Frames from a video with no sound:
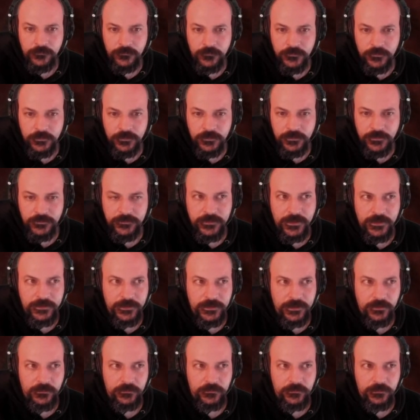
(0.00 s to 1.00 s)
let's head
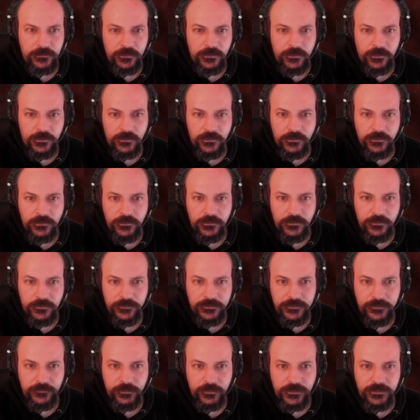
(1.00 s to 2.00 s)
out,
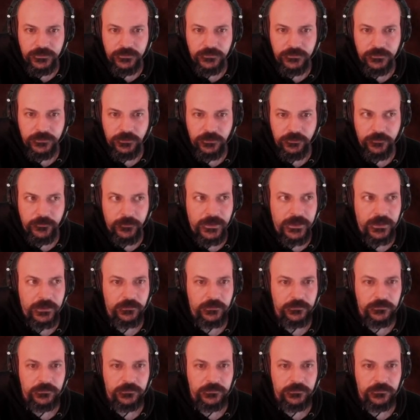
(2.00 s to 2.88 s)
see if we can lure him out.